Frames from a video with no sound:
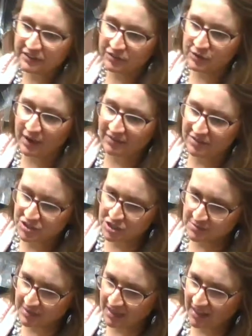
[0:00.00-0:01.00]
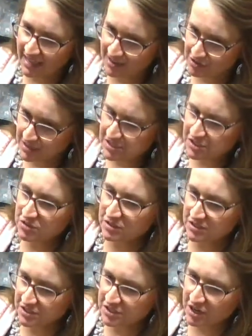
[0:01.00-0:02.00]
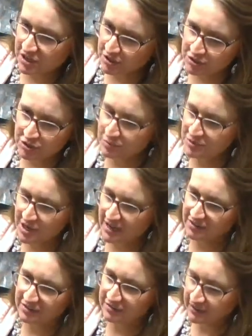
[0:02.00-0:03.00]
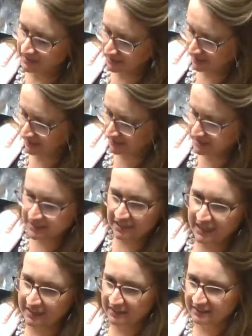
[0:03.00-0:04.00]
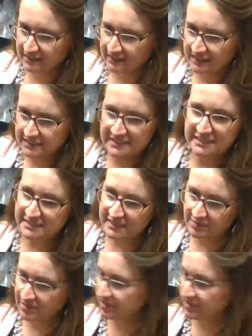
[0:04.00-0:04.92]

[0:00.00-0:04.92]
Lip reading: if you have a Gmail address, you can start a YouTube channel. It's like, it's the same